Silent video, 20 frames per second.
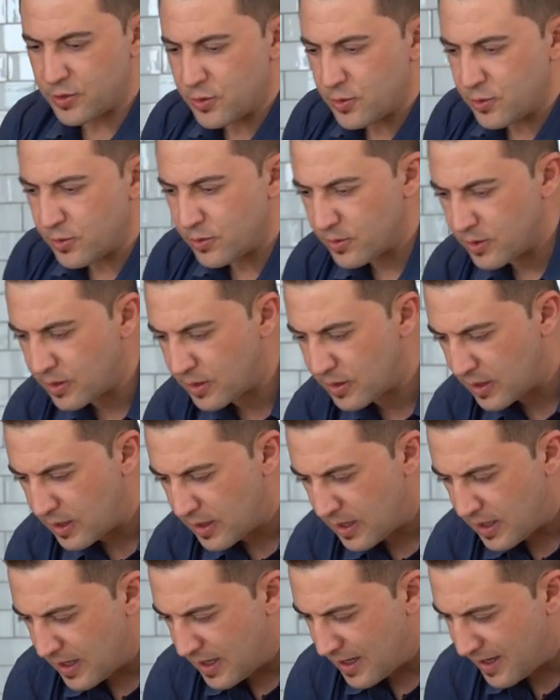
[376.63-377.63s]
to do
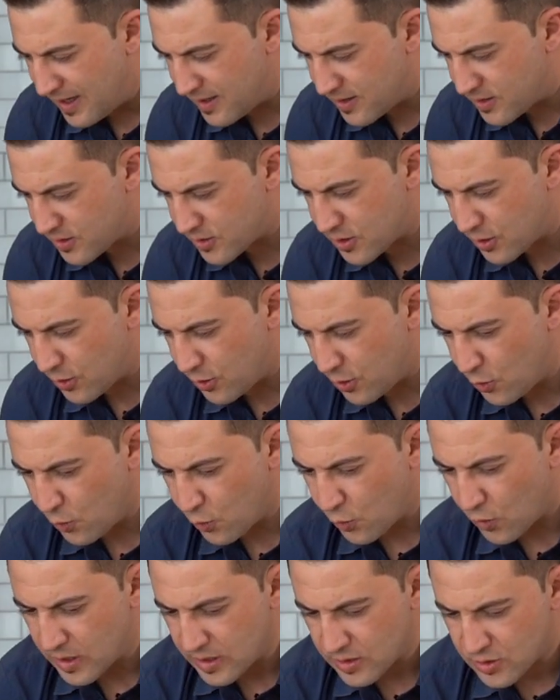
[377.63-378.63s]
is you
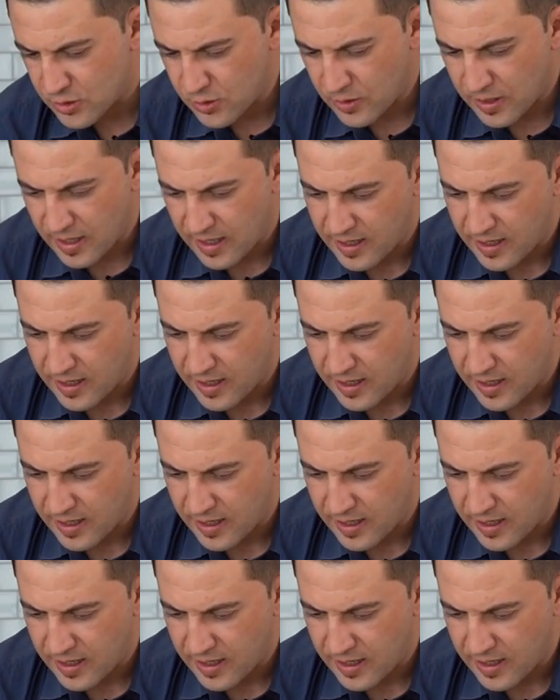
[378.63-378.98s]
want to